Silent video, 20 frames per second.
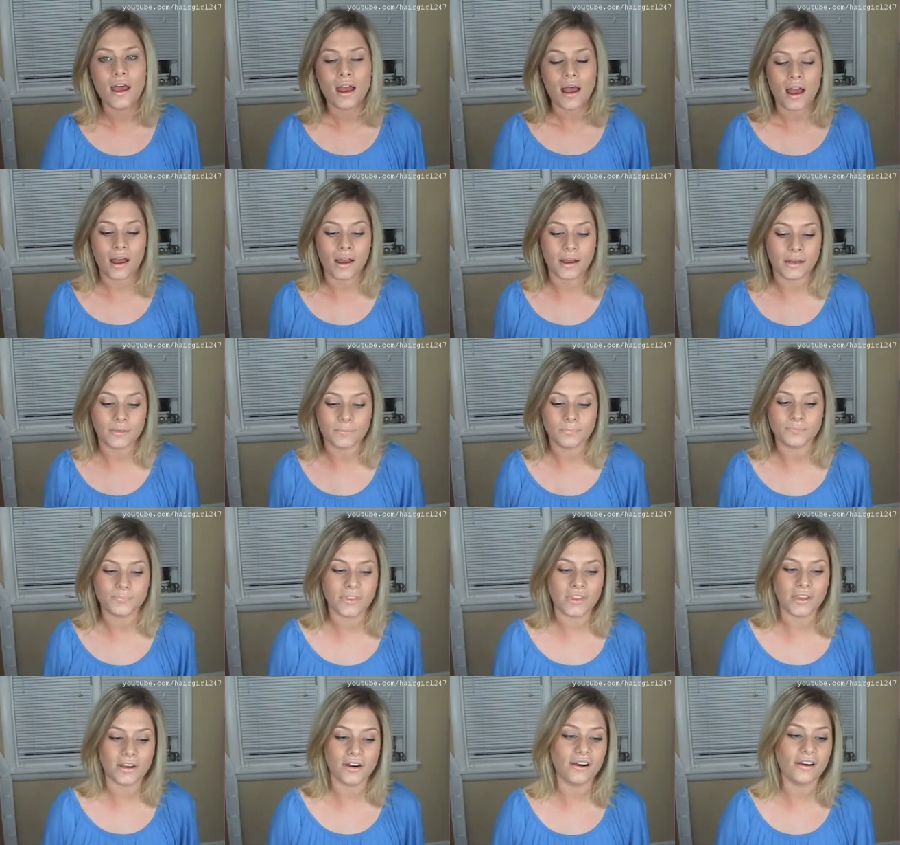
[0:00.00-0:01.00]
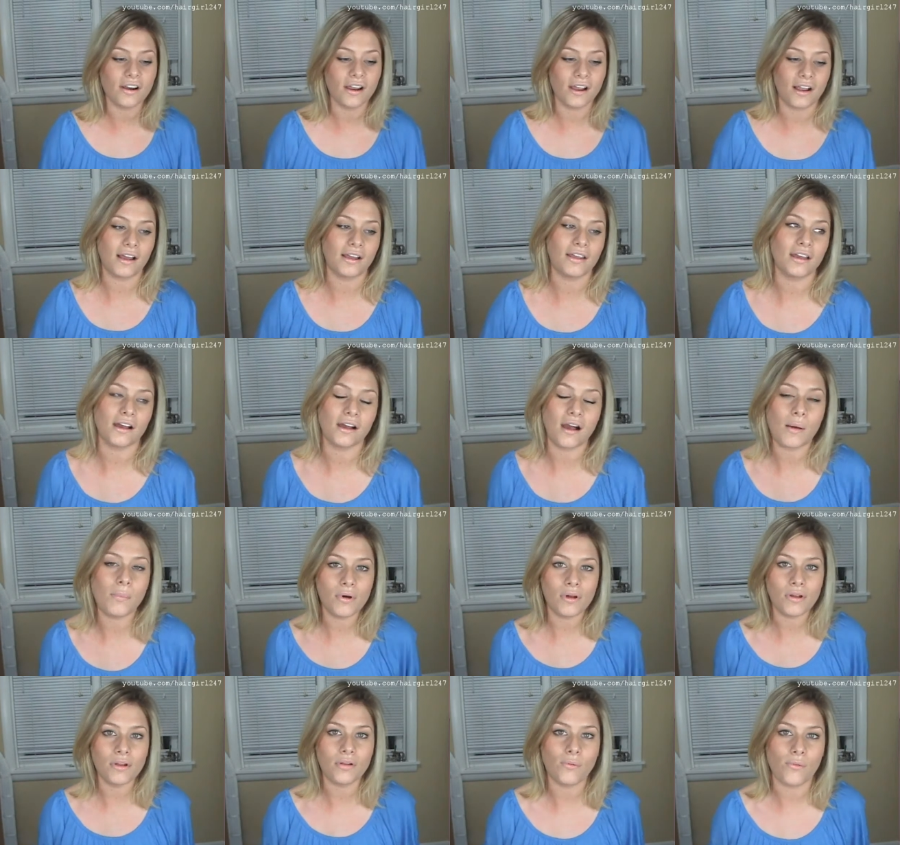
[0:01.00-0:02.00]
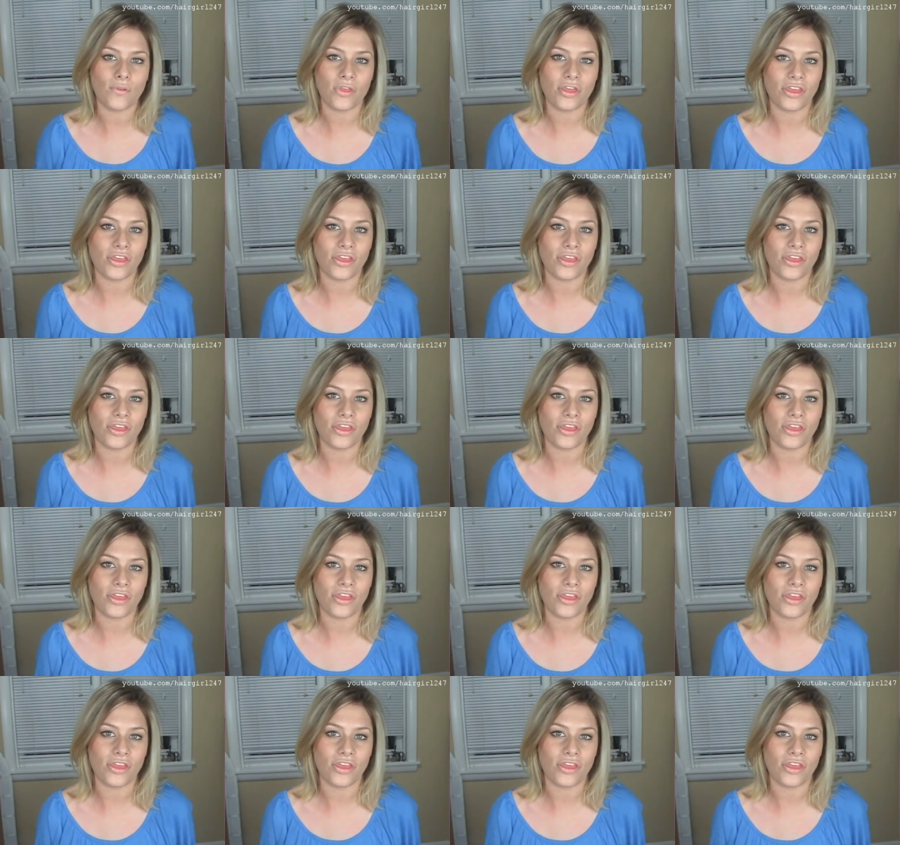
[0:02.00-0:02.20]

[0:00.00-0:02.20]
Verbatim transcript: There are a couple